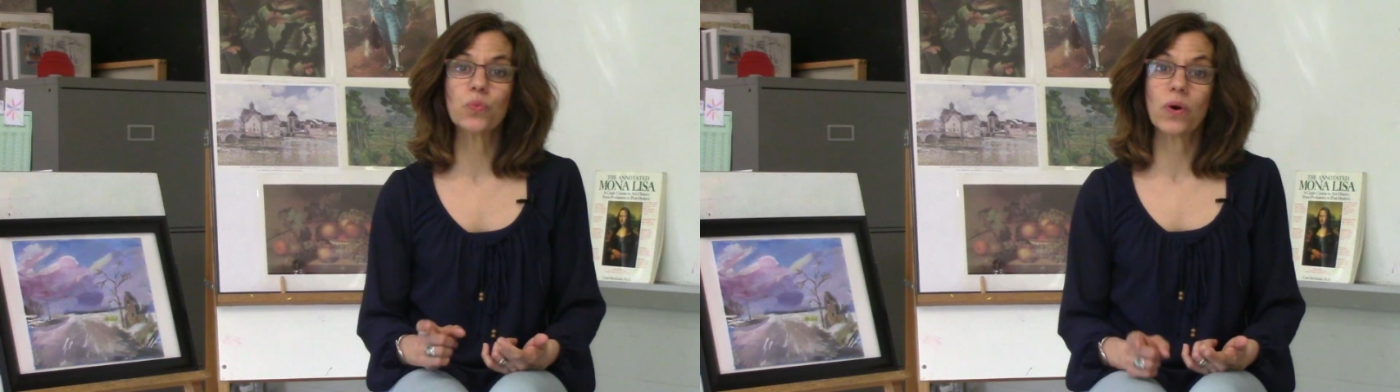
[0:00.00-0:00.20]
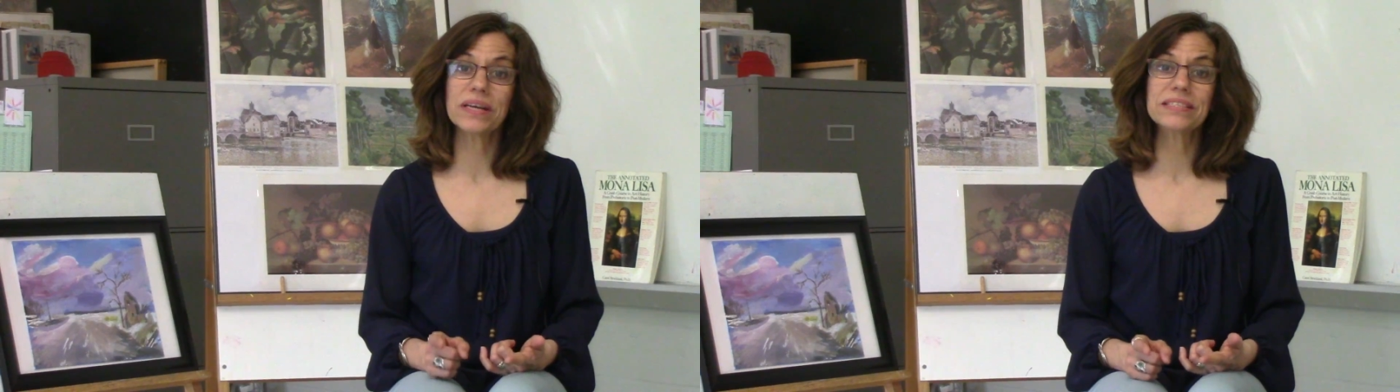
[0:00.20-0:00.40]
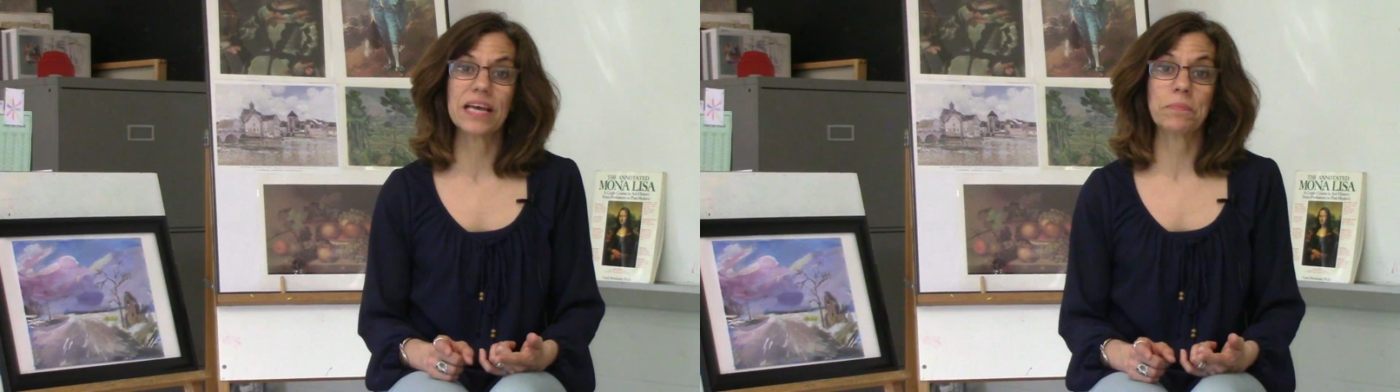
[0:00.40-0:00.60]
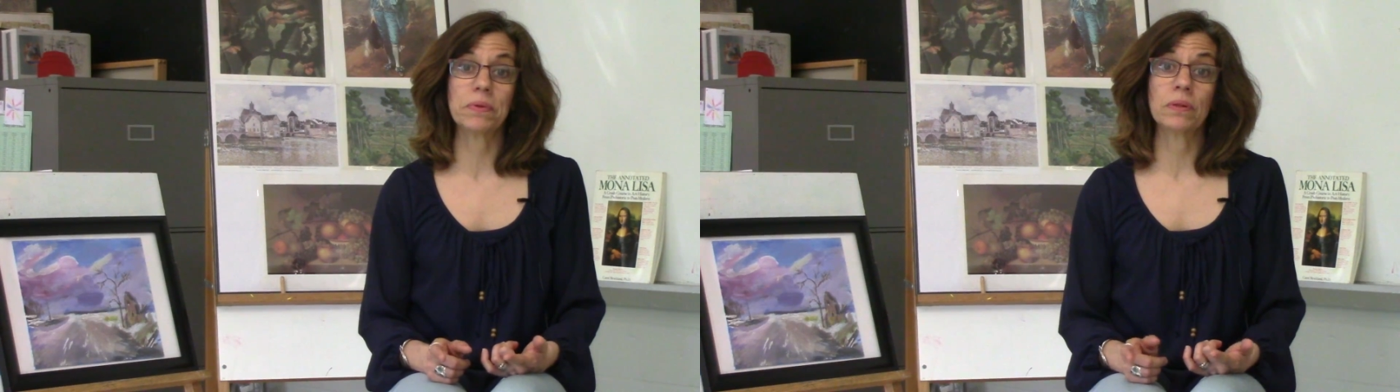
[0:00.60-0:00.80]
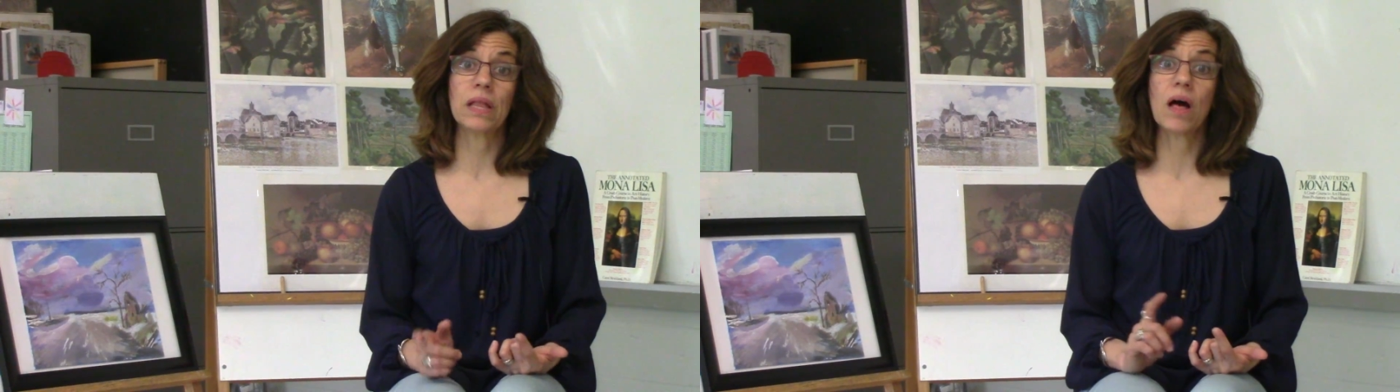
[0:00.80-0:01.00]
one
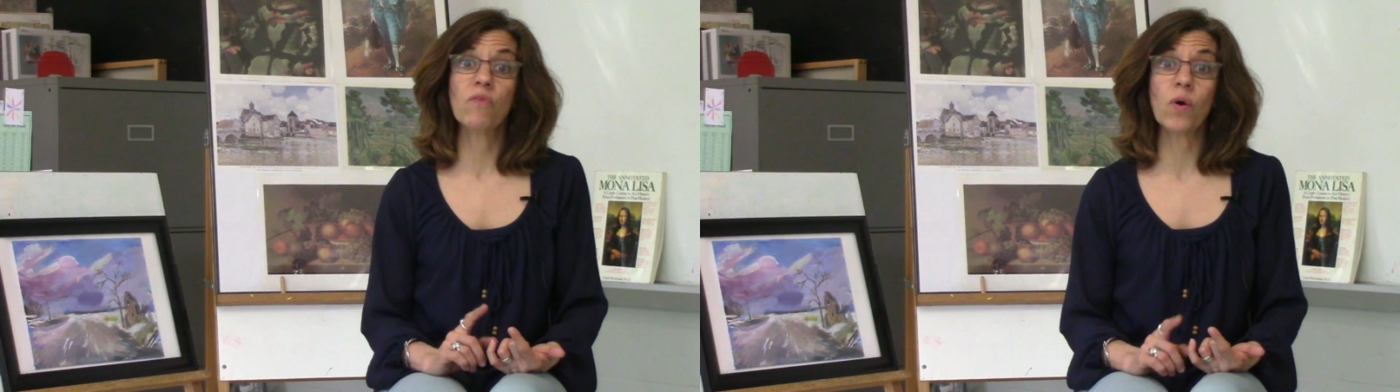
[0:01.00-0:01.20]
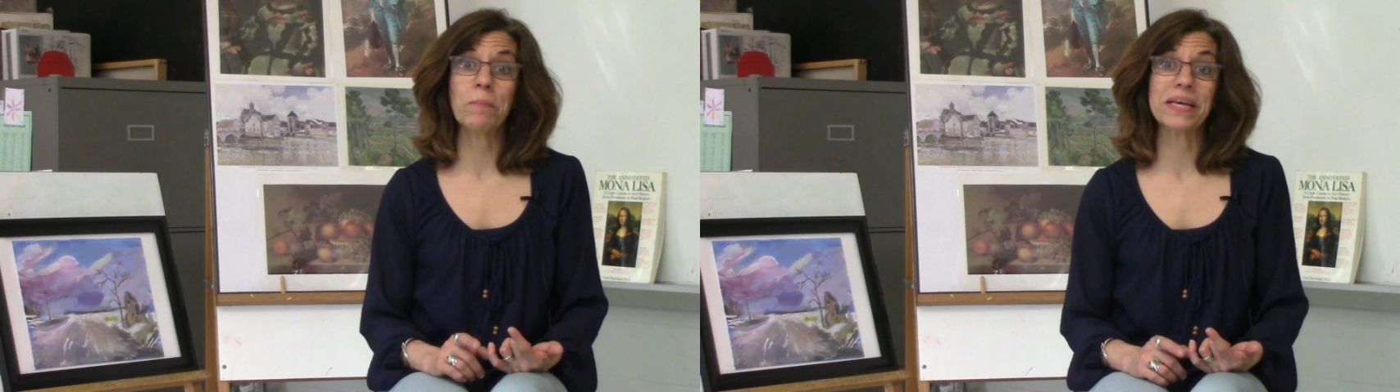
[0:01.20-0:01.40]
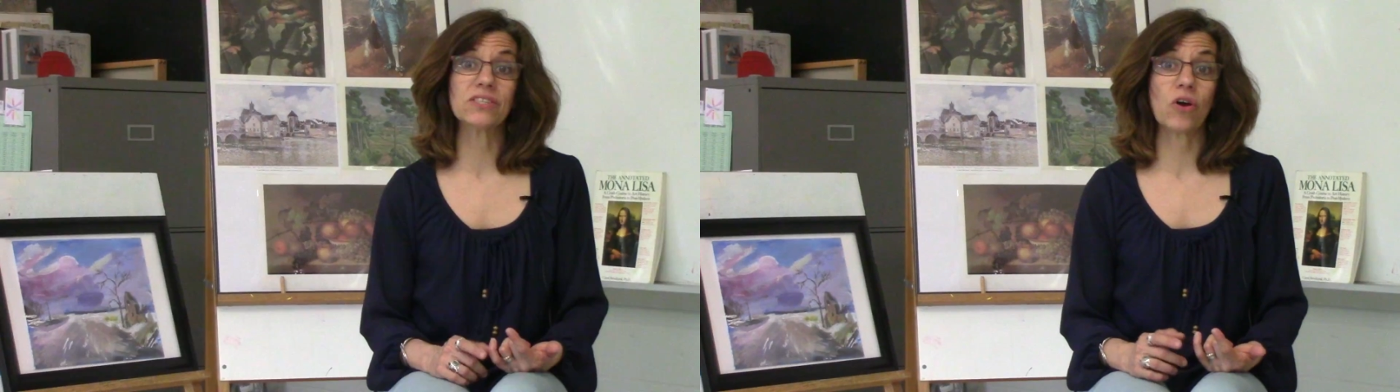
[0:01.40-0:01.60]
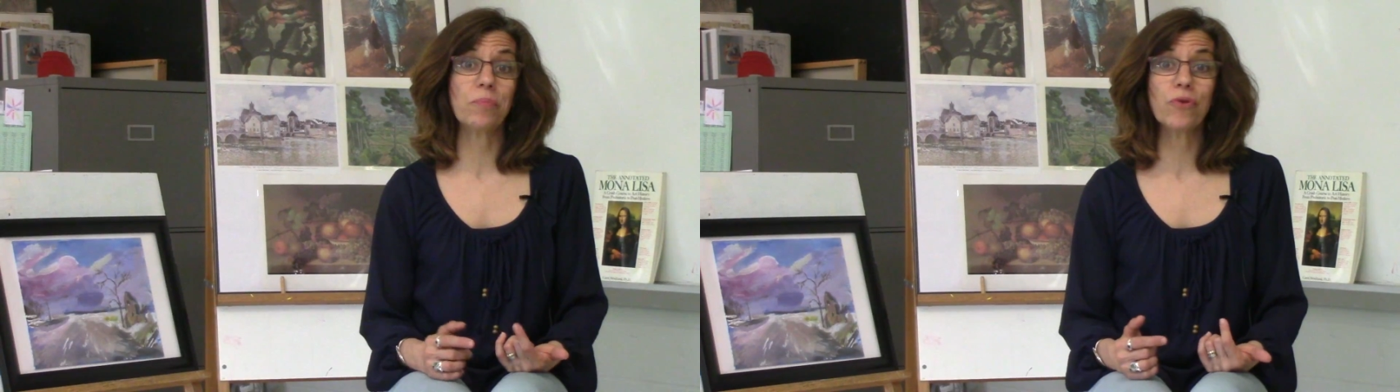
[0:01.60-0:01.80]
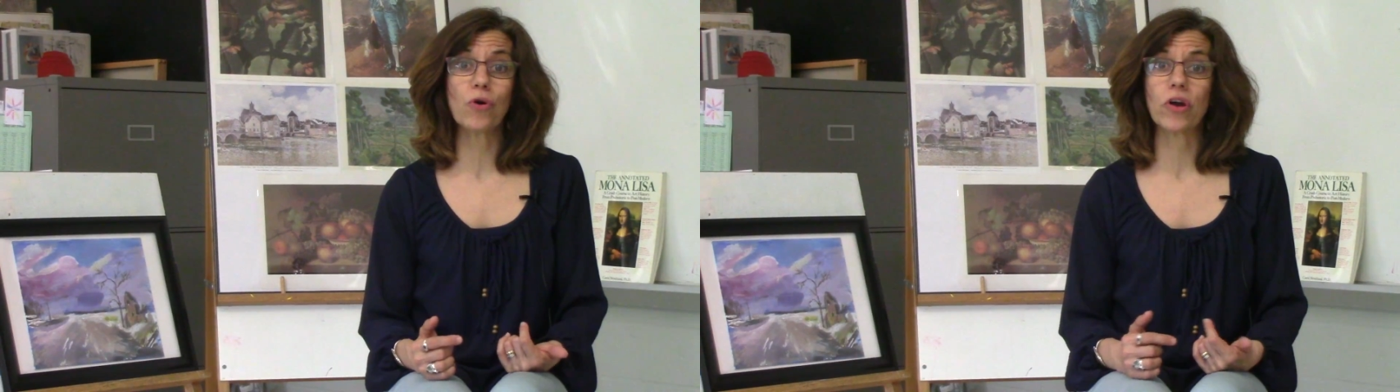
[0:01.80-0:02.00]
example of what makes our
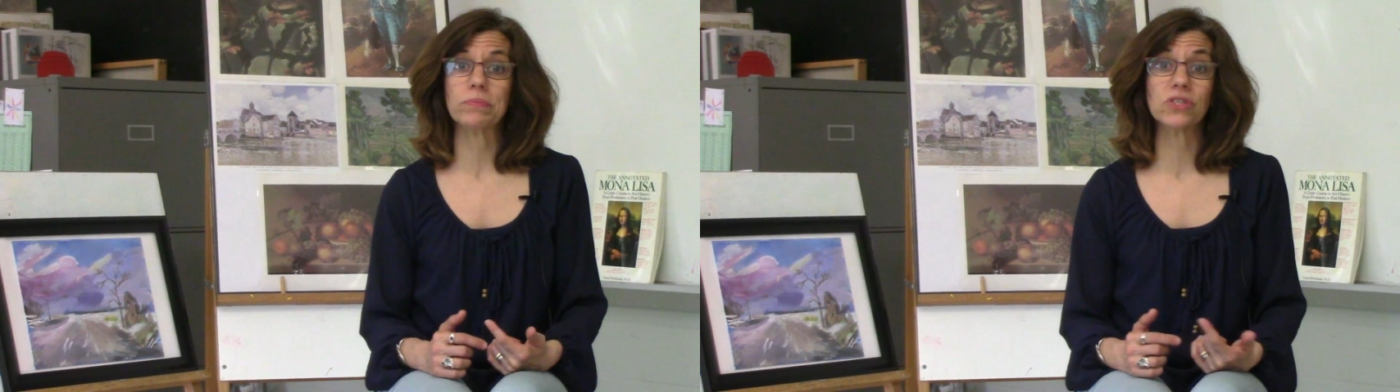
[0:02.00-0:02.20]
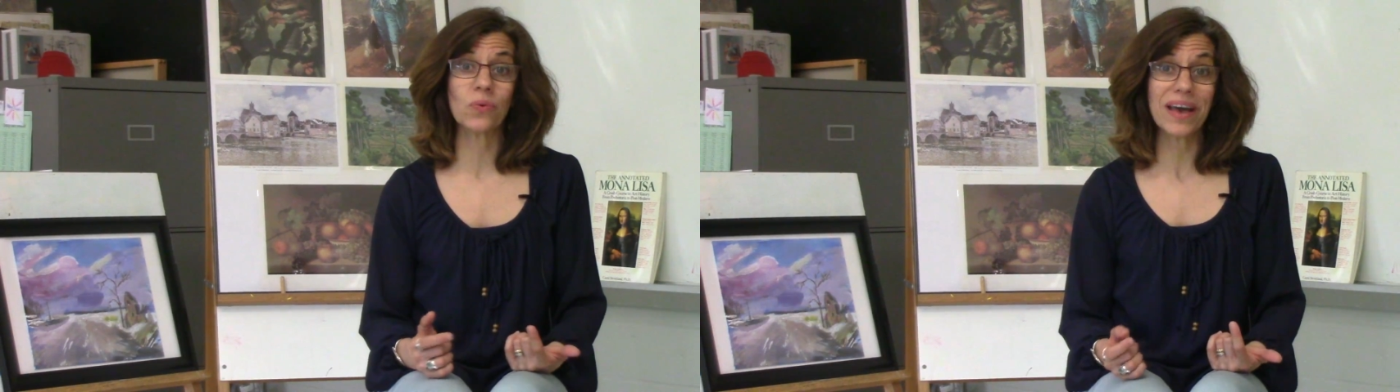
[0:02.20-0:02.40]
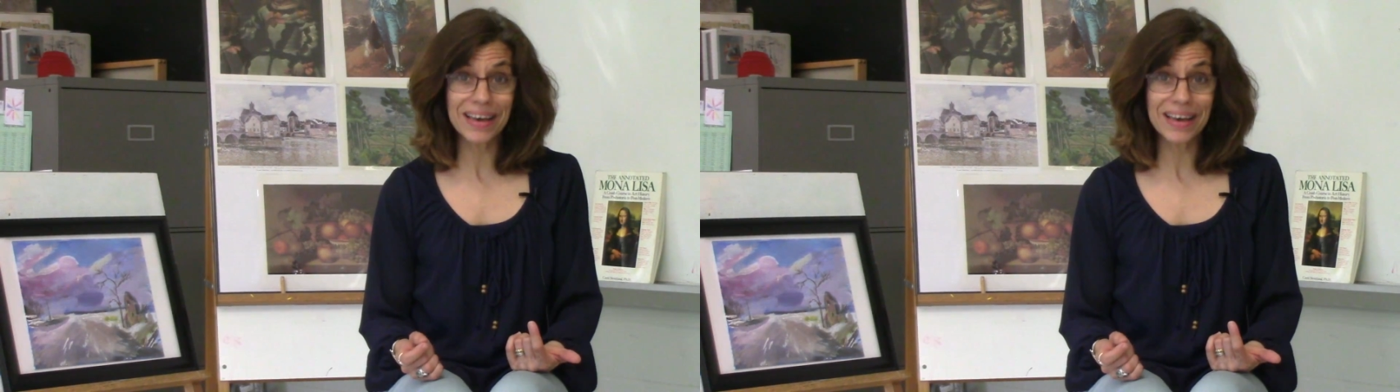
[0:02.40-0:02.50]
program so